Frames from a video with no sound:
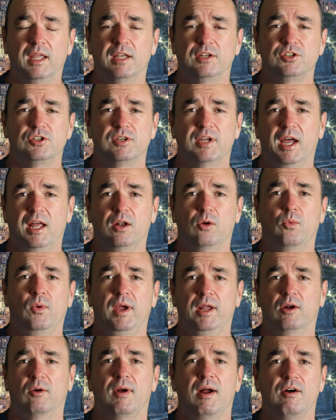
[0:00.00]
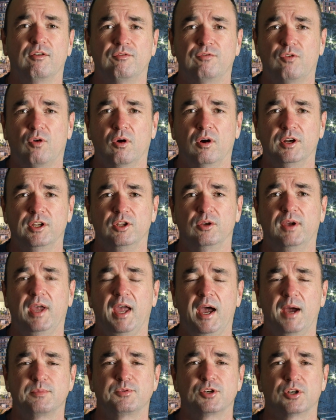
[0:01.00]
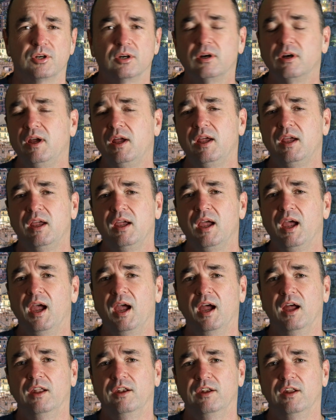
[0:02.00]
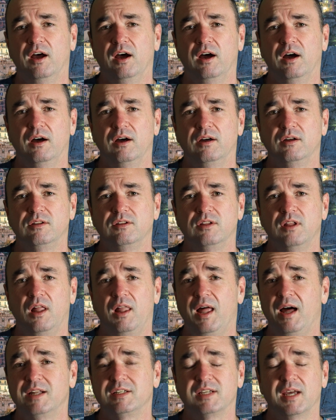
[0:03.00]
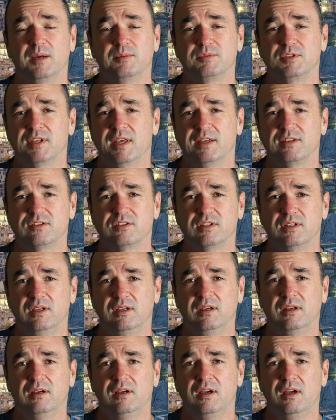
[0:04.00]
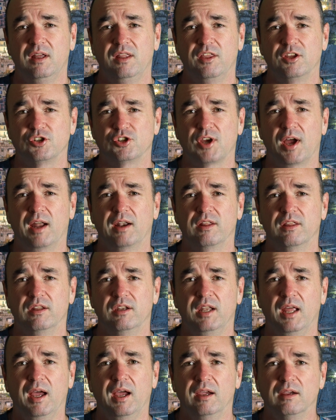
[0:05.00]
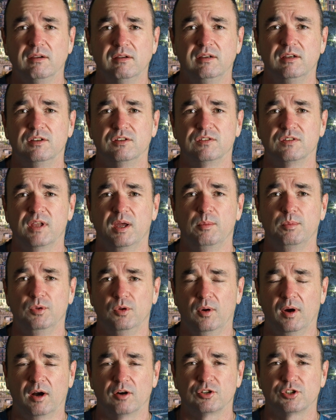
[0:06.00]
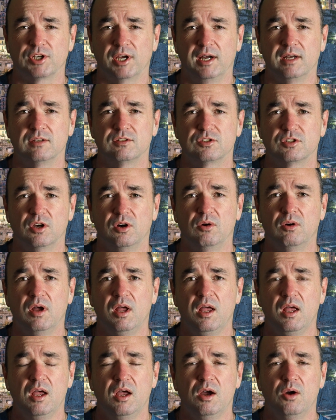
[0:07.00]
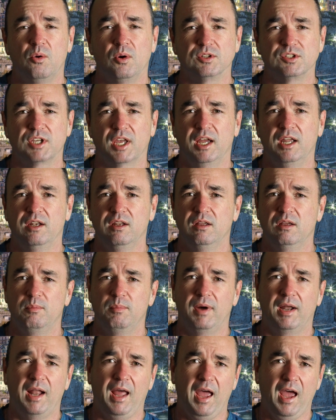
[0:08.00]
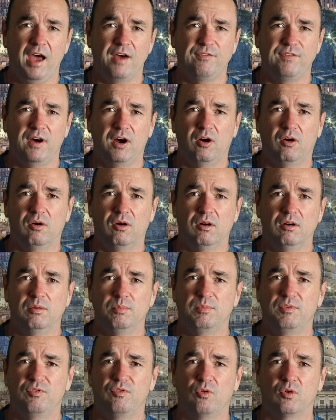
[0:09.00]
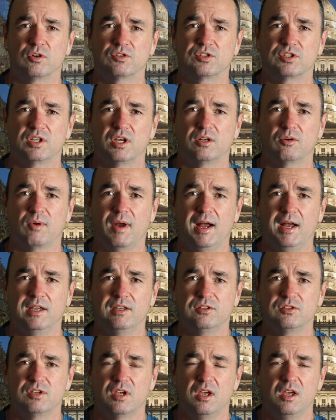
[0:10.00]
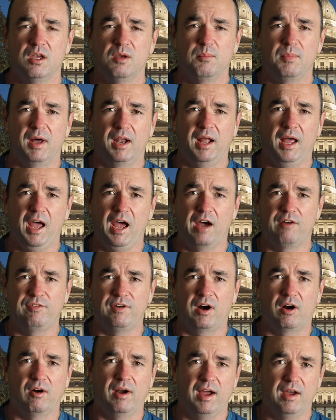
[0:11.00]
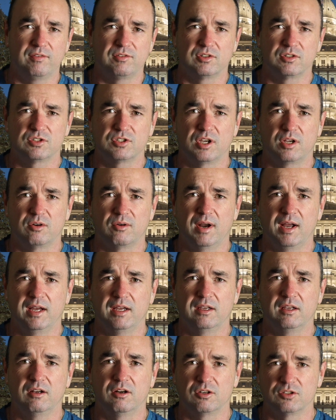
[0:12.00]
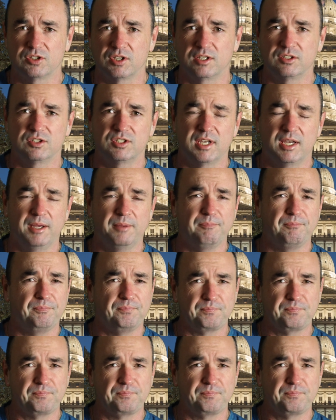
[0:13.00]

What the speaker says: that you kind of wait around for and you capture. And a lot of times that's the shot of the day, is that Blue Hour shot. So once again, about a half hour before sunrise, about a half hour after sunrise or sunset,